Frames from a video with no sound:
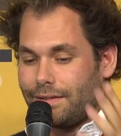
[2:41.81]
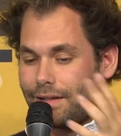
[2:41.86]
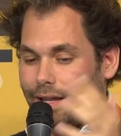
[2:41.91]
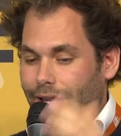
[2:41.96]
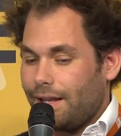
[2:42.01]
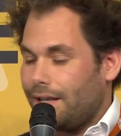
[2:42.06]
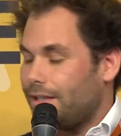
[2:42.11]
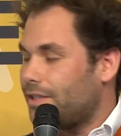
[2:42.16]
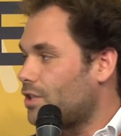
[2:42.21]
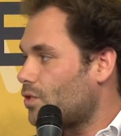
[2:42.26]

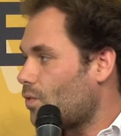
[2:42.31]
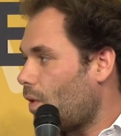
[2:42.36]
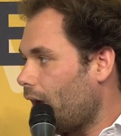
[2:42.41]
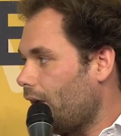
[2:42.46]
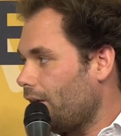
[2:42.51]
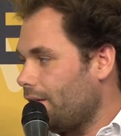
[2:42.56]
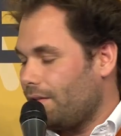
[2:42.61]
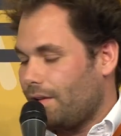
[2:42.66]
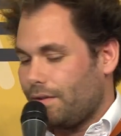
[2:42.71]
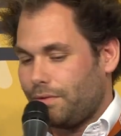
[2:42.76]
okay, let's
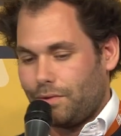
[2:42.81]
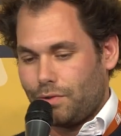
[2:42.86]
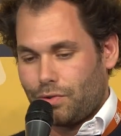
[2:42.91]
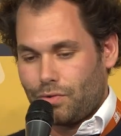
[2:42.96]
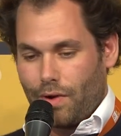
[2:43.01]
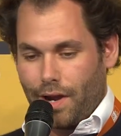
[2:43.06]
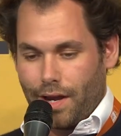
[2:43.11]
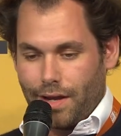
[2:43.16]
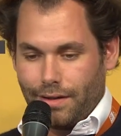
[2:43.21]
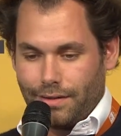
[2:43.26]
try it. You have to
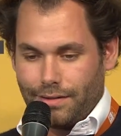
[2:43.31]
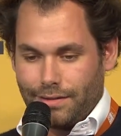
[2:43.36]
try.